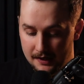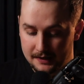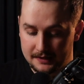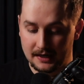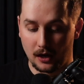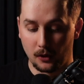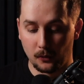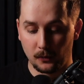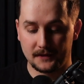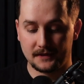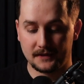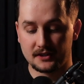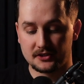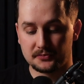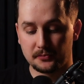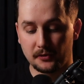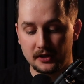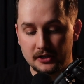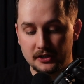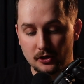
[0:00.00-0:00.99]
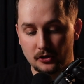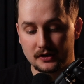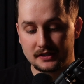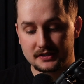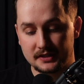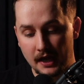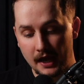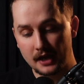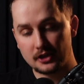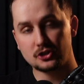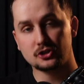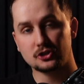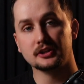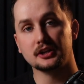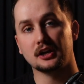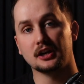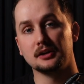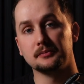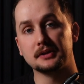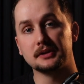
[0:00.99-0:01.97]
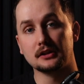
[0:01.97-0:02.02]
Now with this one, you're intentionally
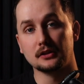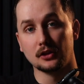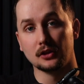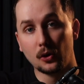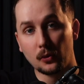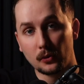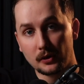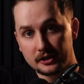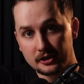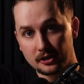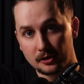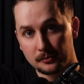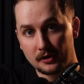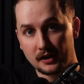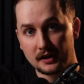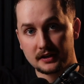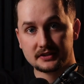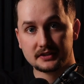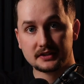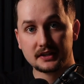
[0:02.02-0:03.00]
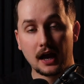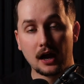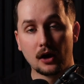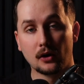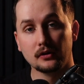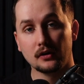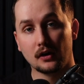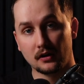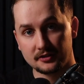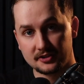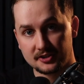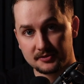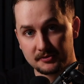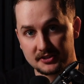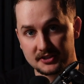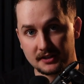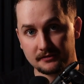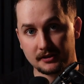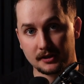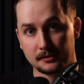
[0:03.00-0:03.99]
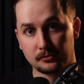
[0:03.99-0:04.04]
going to be lowering your price down on
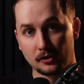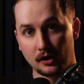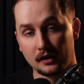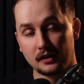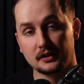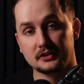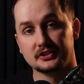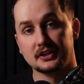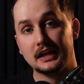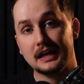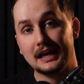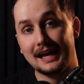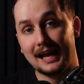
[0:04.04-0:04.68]
specific products